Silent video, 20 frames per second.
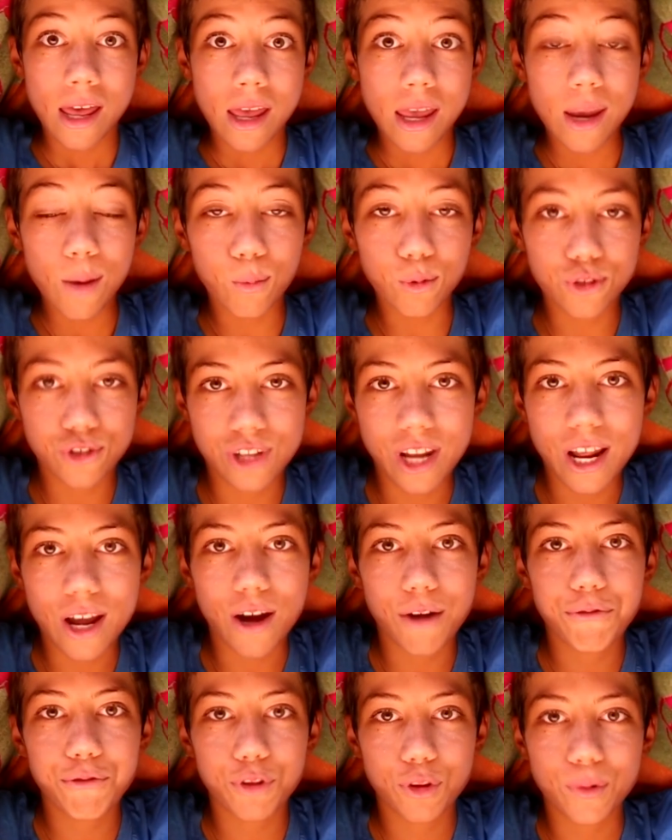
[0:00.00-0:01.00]
it will stay
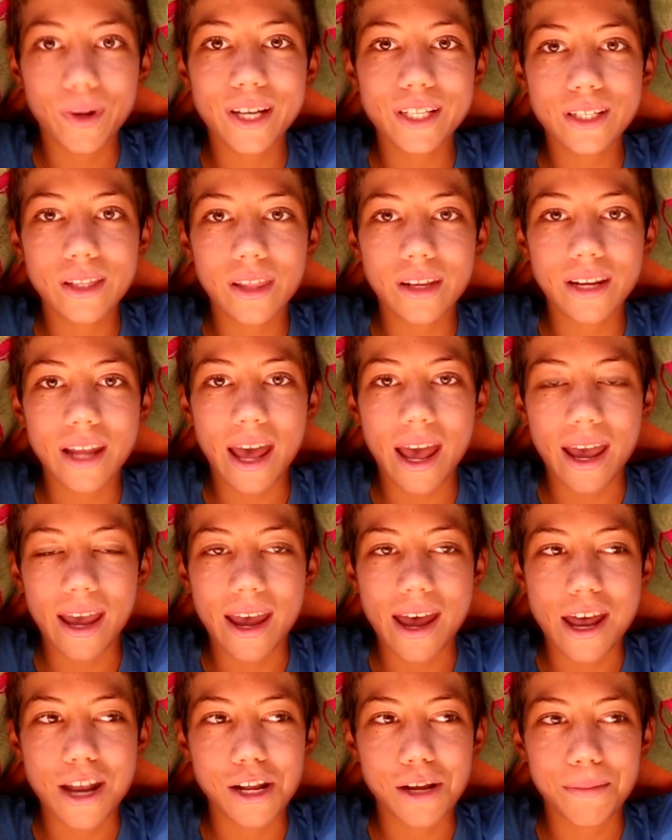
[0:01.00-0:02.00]
on for the rest of the day,
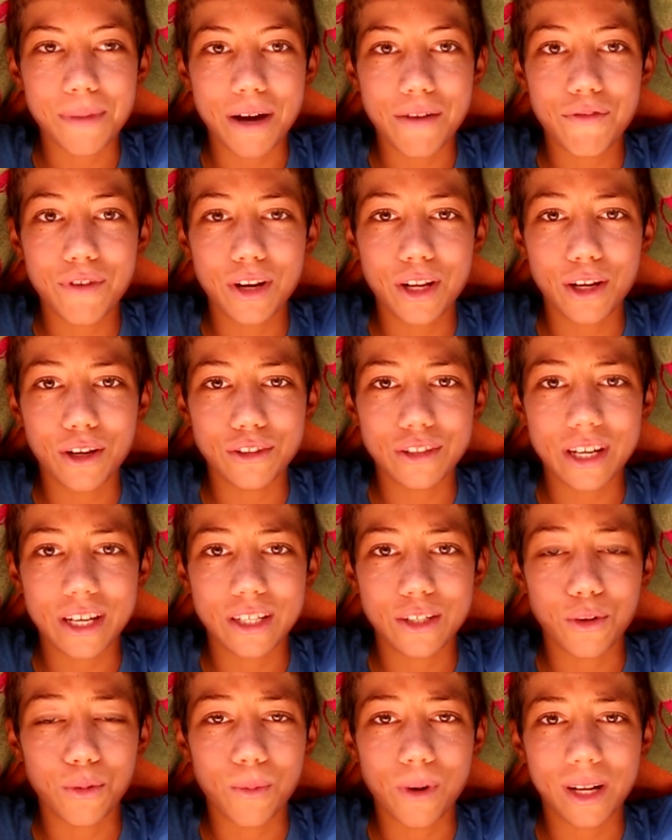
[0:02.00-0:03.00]
and in my videos I
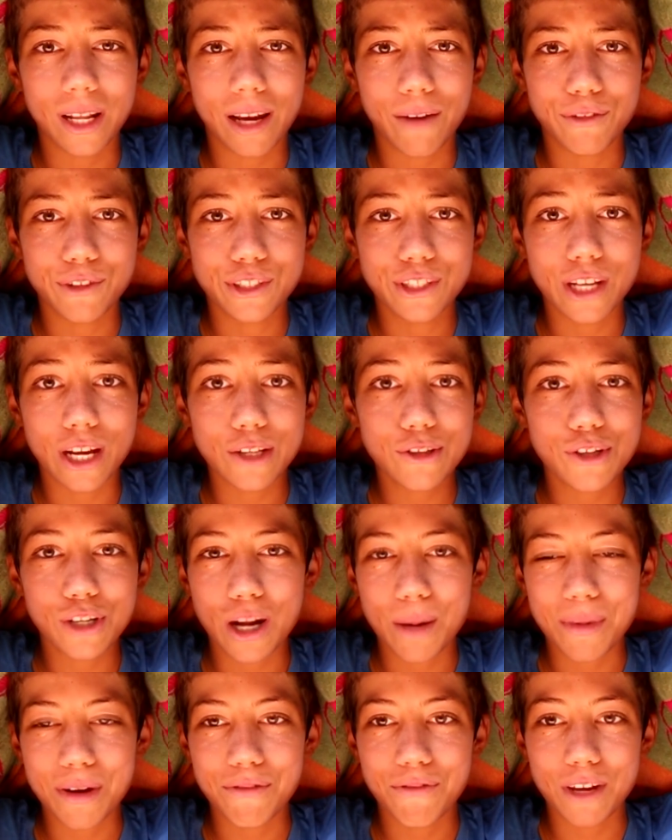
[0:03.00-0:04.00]
don't want to have just
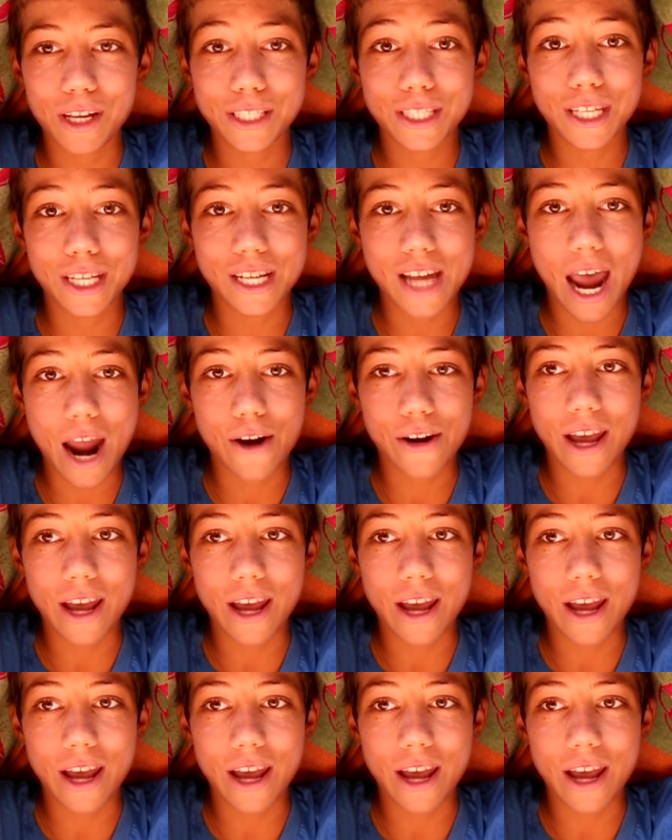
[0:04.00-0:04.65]
sunscreen on my face the entire